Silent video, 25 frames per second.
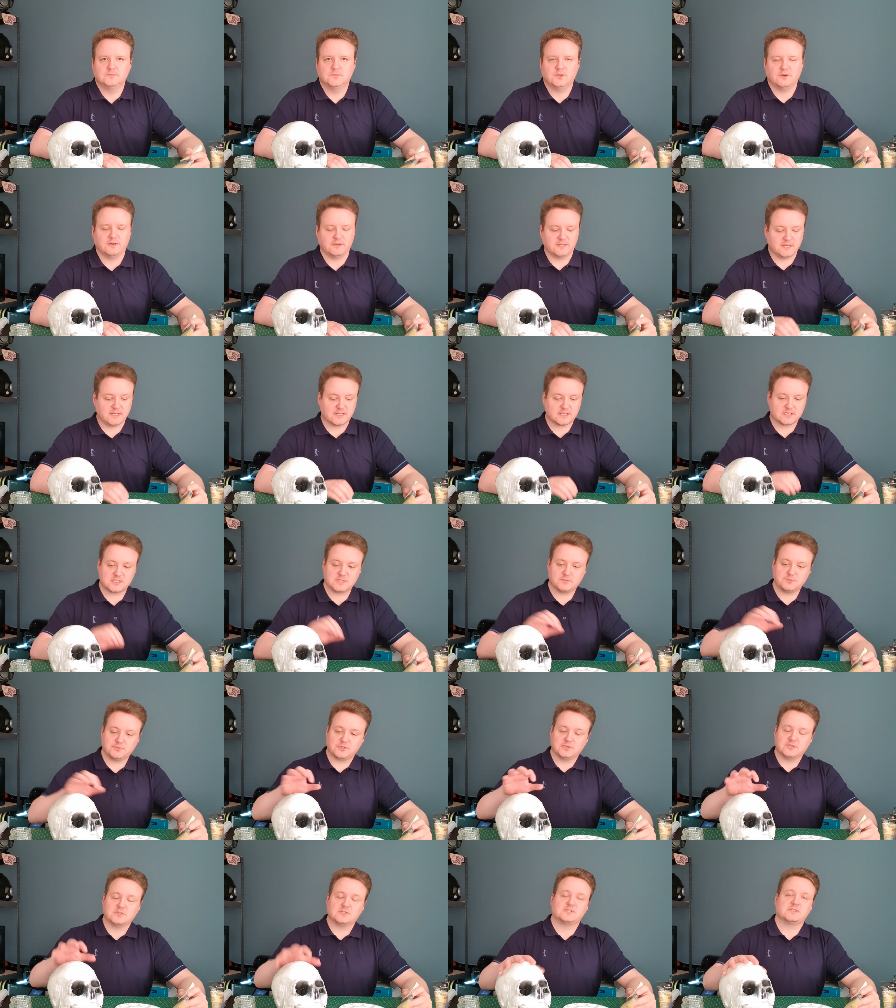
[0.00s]
All right, next up,
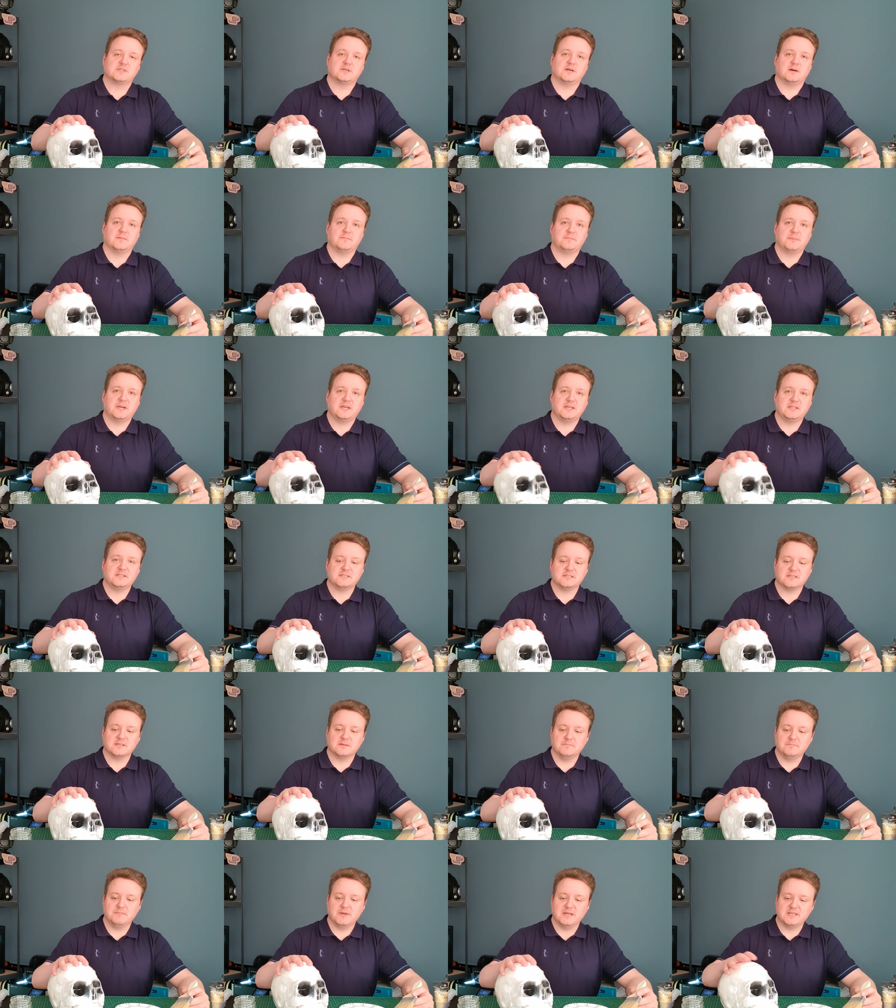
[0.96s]
we're going to start painting
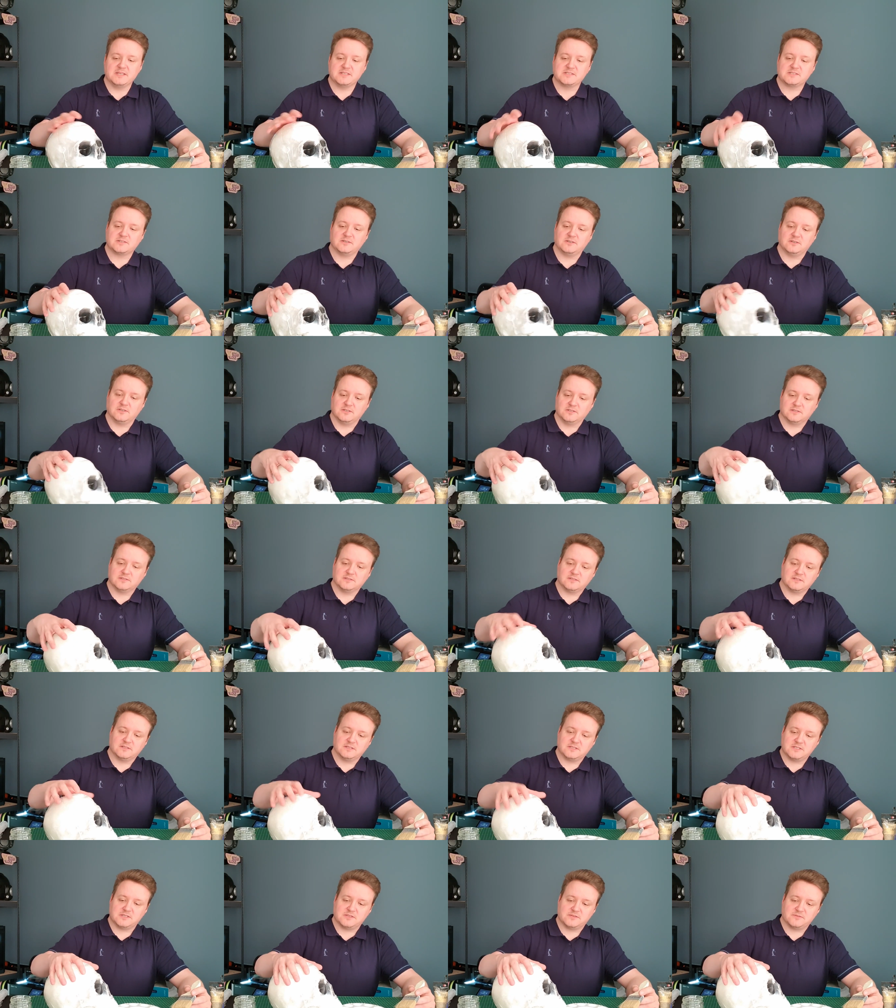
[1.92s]
a base colour.
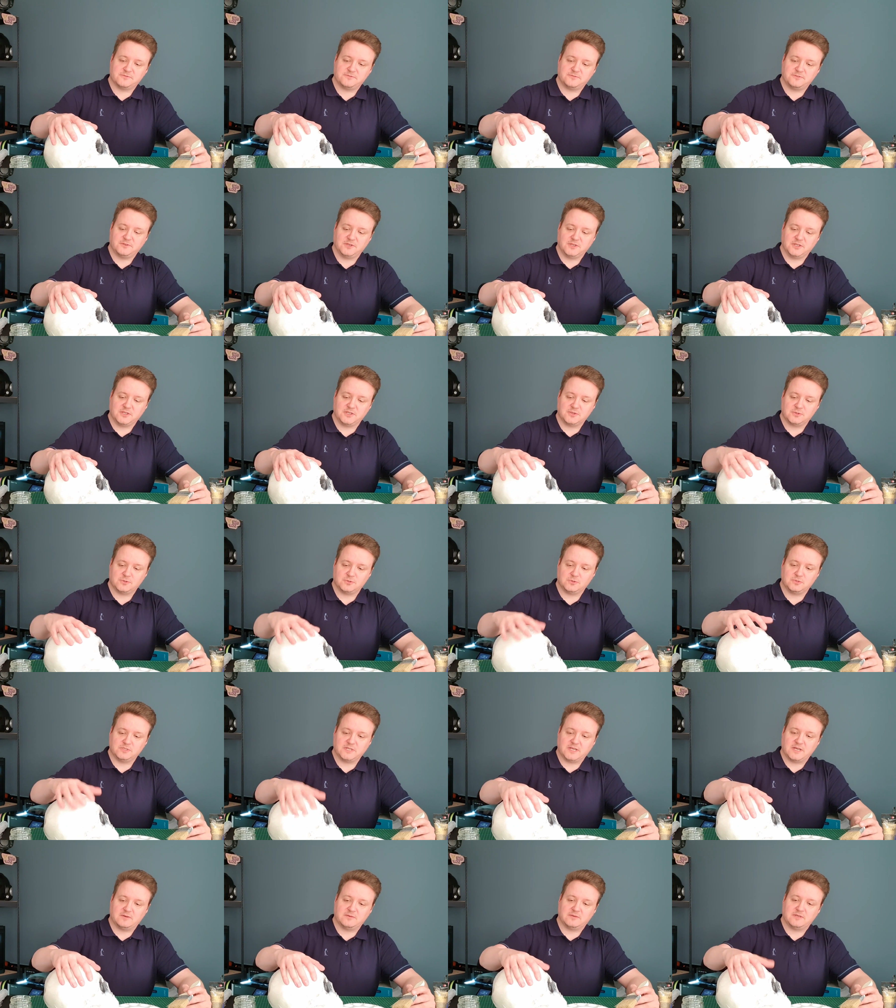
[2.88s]
This is fully cooled
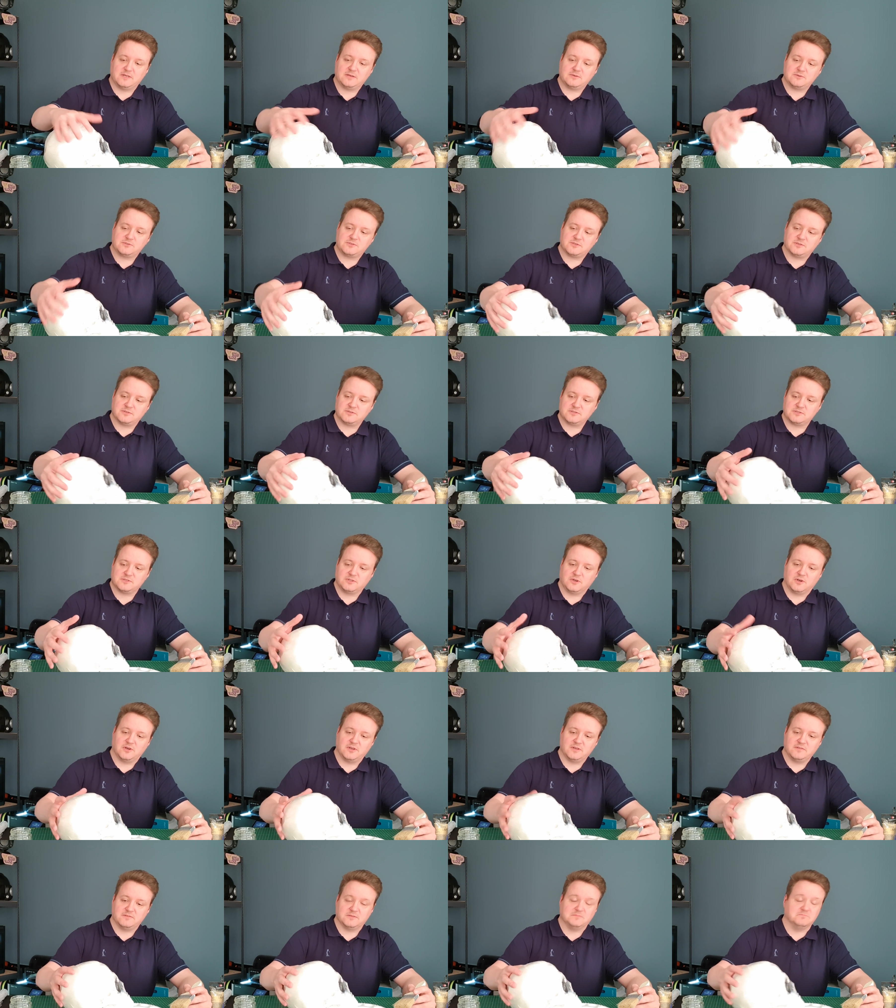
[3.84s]
down now, so it's
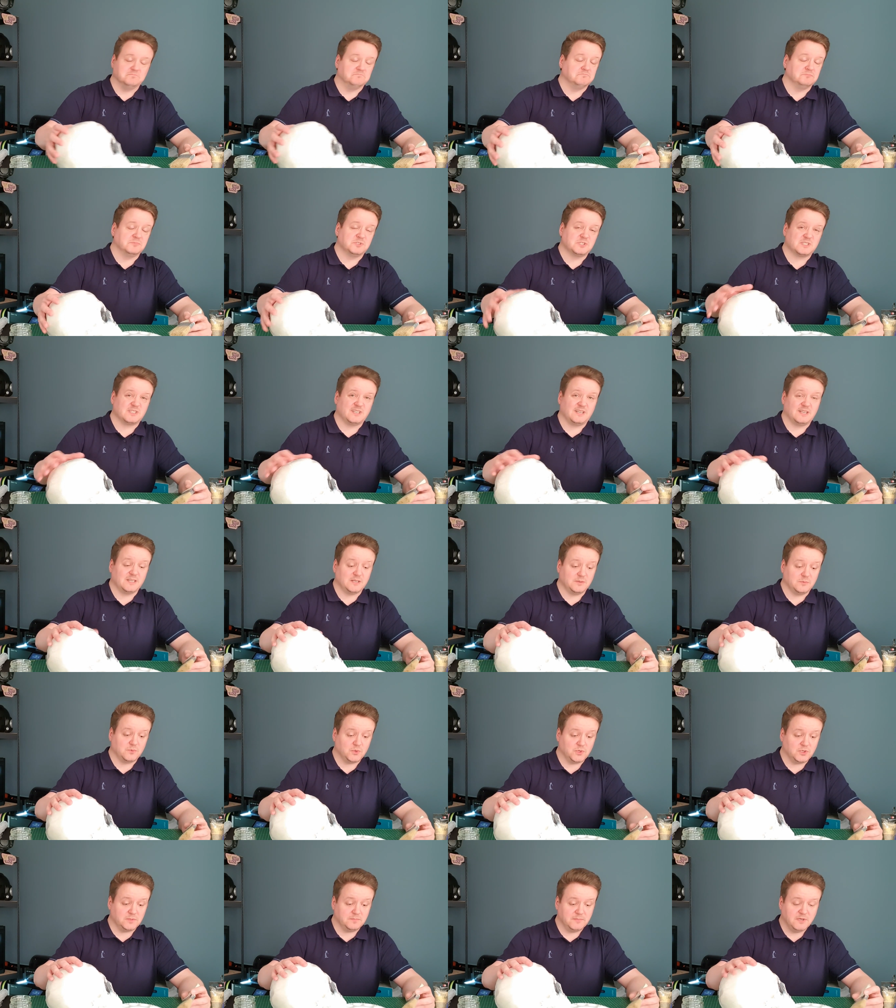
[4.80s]
not even slightly
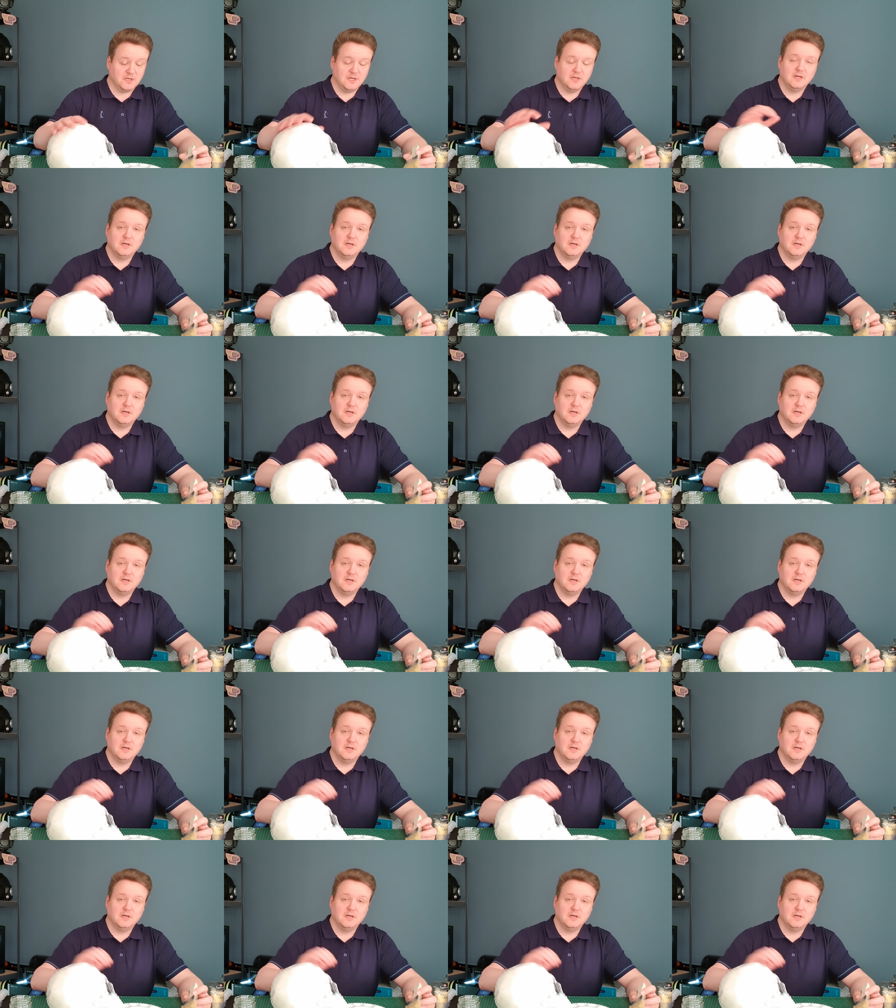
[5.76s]
warm.